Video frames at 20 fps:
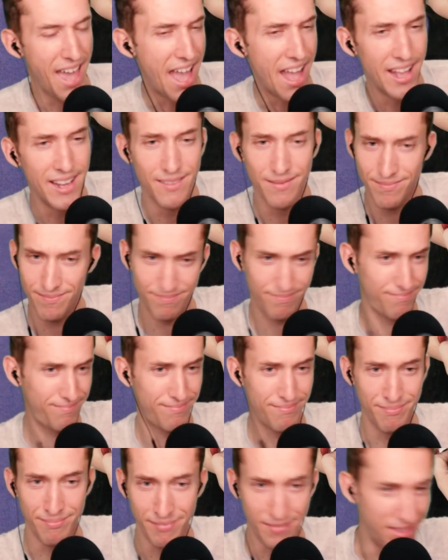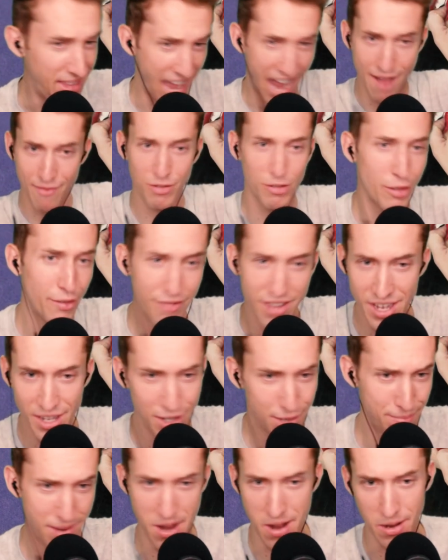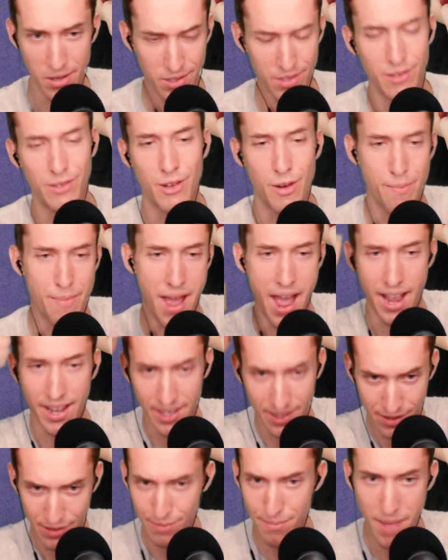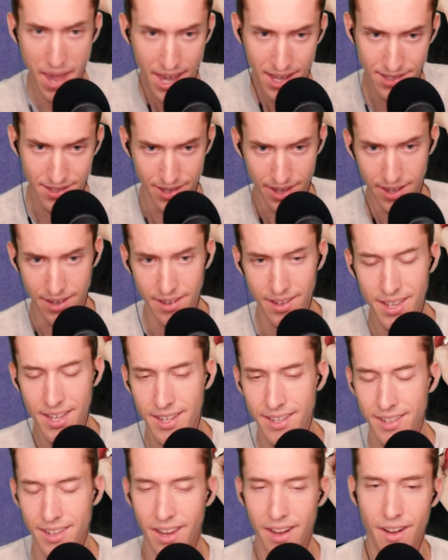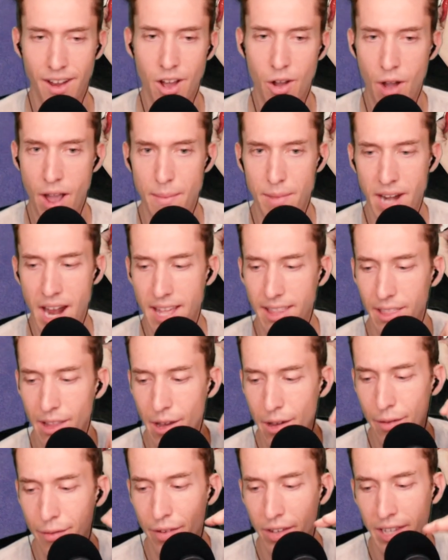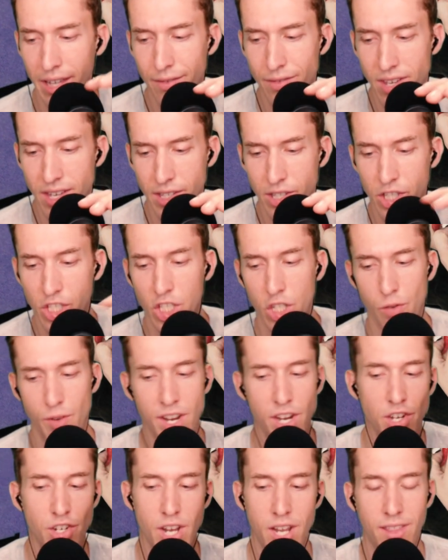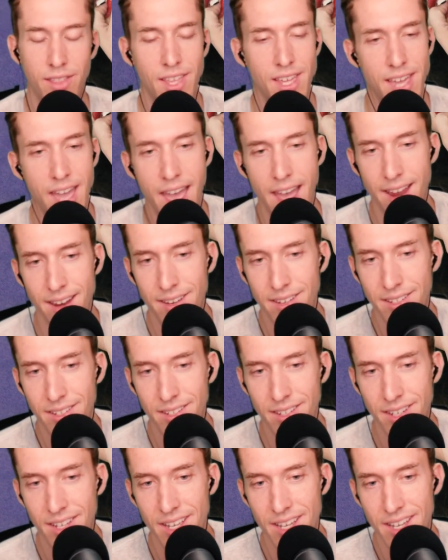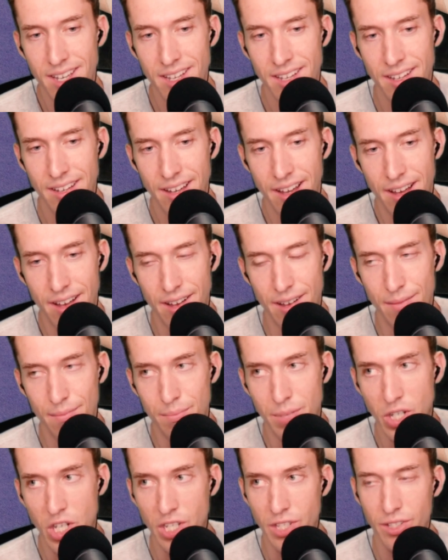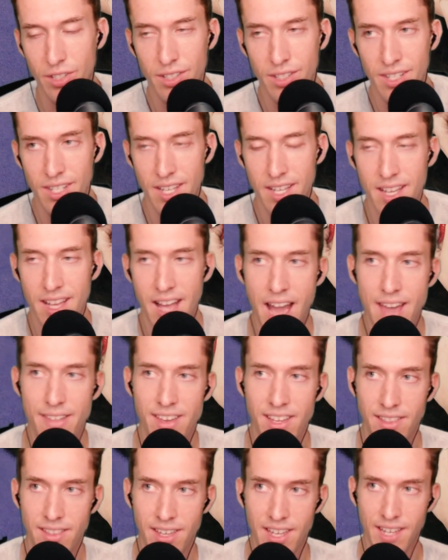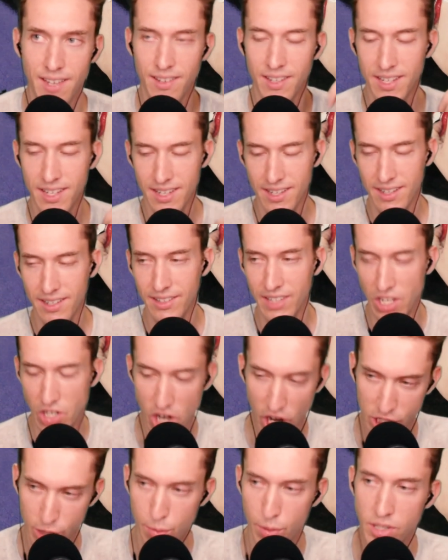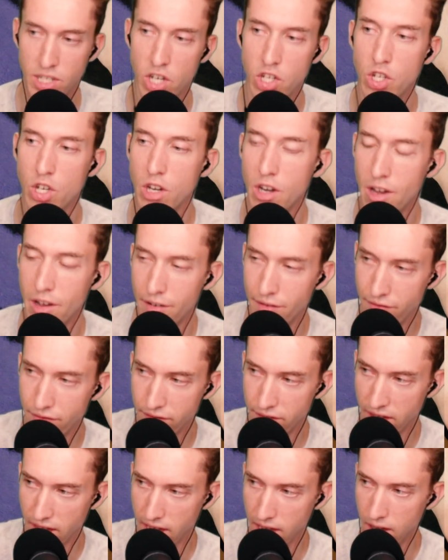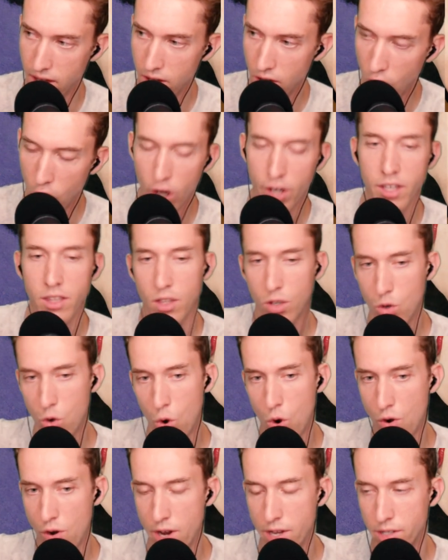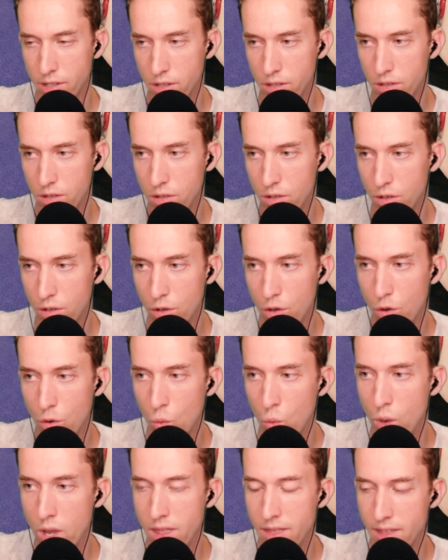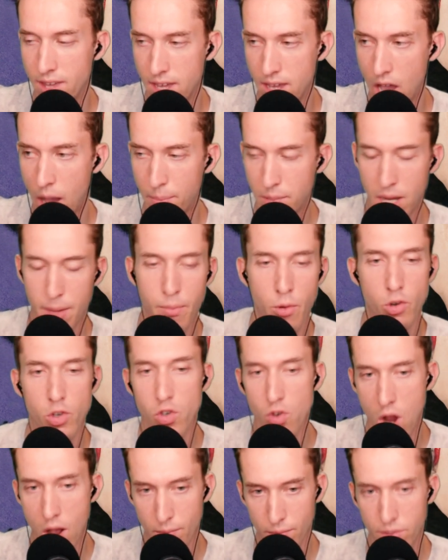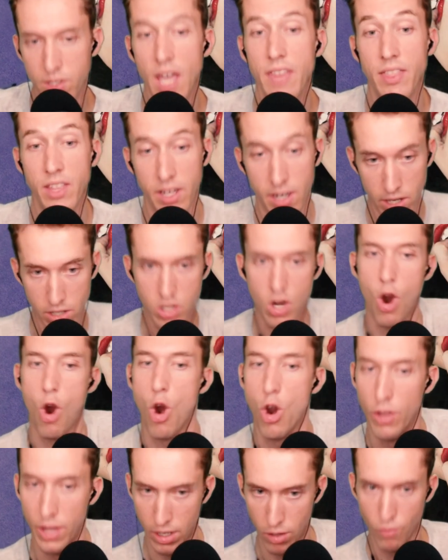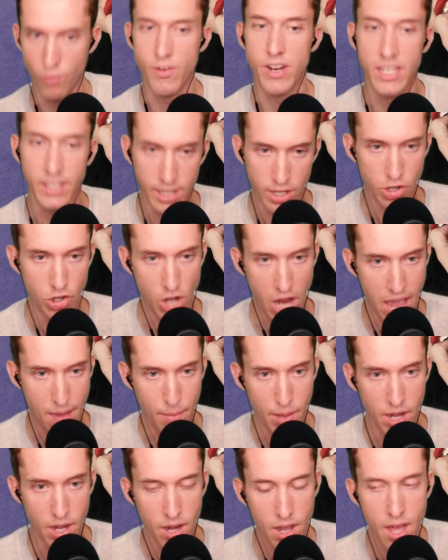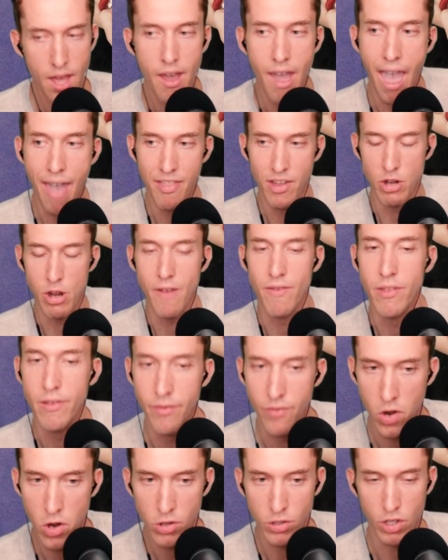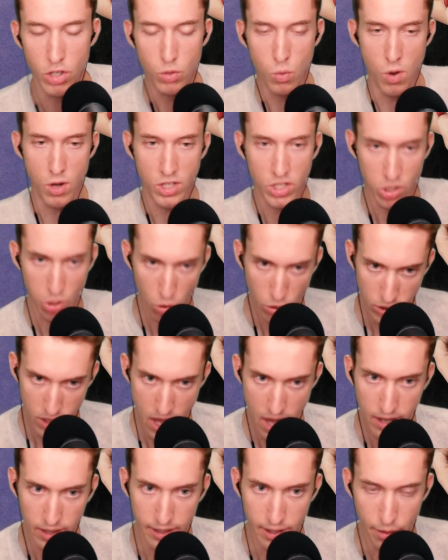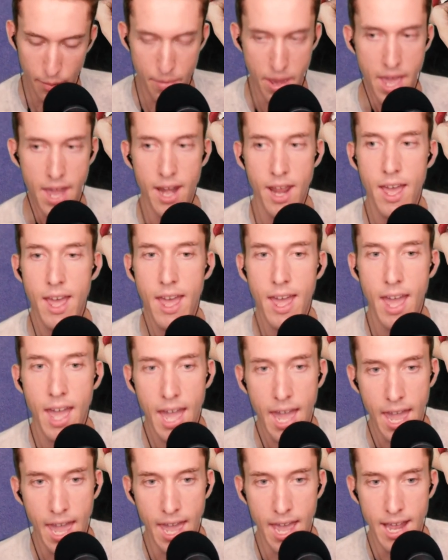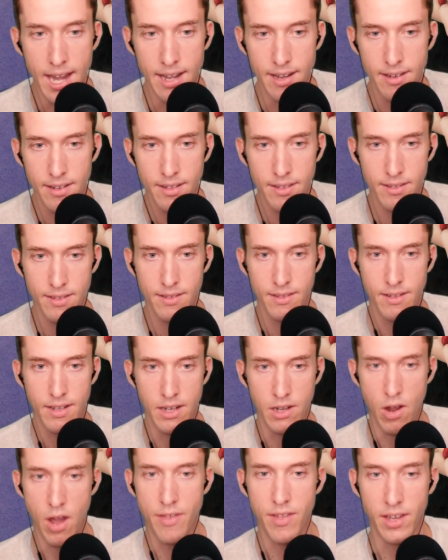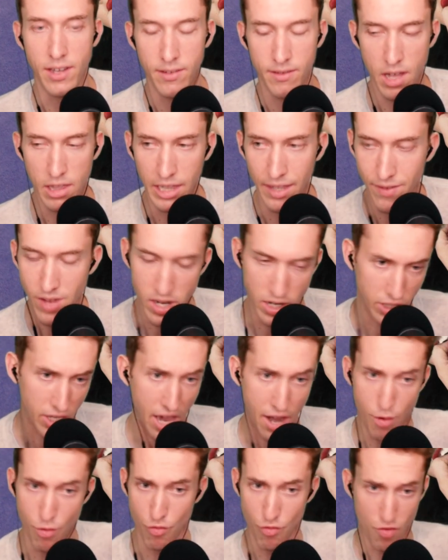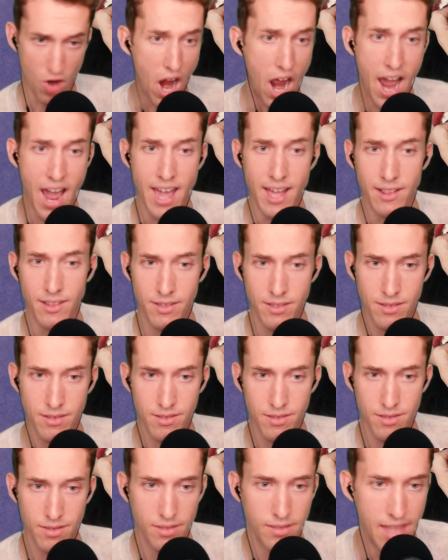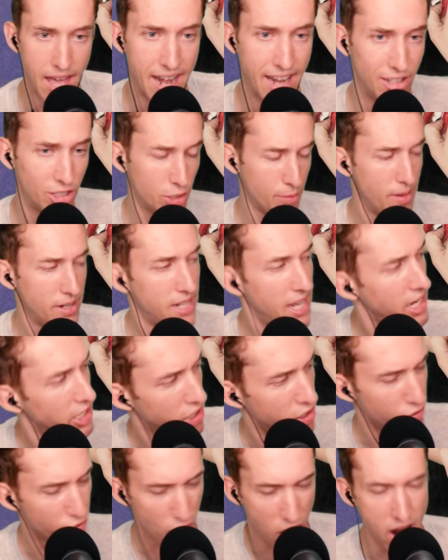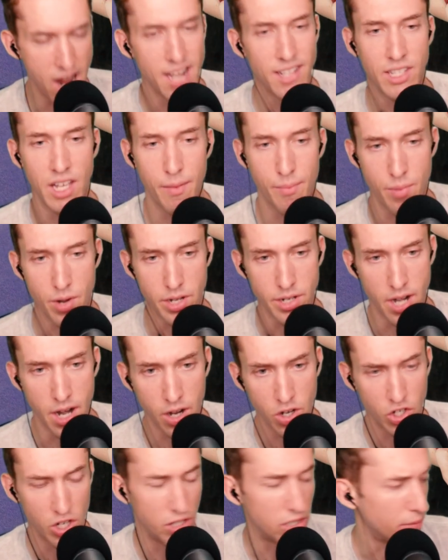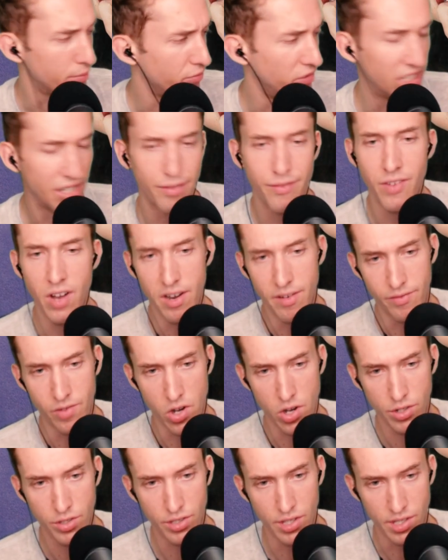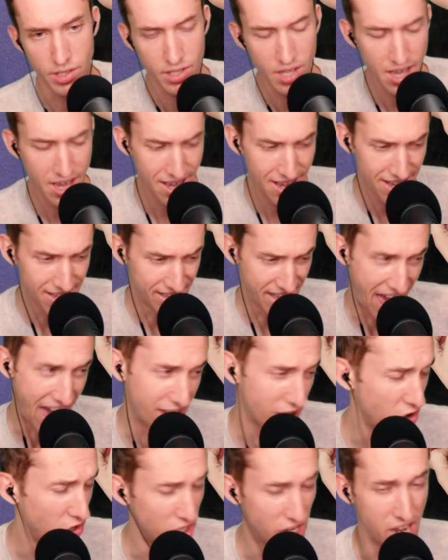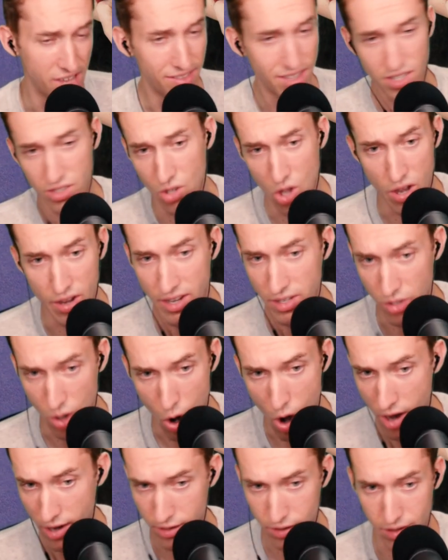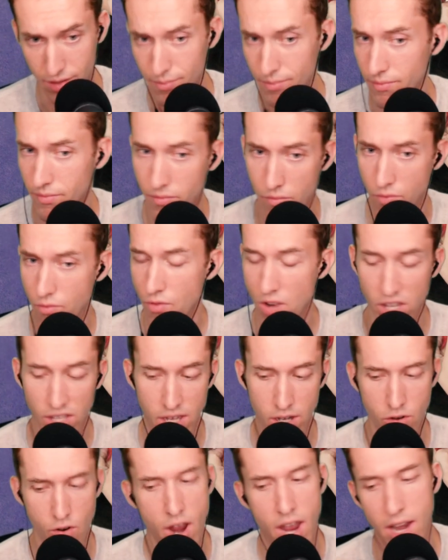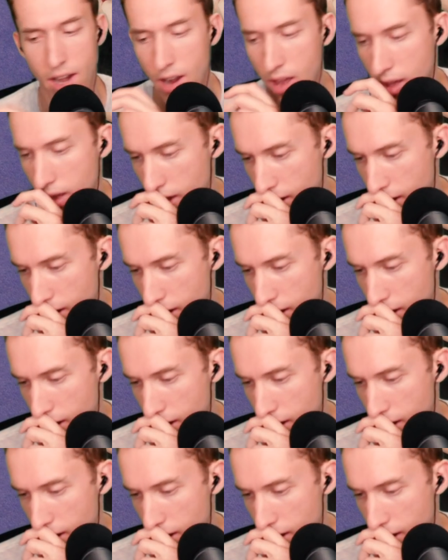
and the Avril Lavigne comparisons are back. It's amazing. You know, I mean, I love Olivia's screech at the end, um, but just I think the the juxtaposition of the hook and the chorus with the uptempo drums and the guitar like really jamming, and then you have the verses where it slows down a little bit, and you know, I think Olivia just kind of rides that instrumentation rides that production. Some really fun verses. The energy on this song is awesome, really great.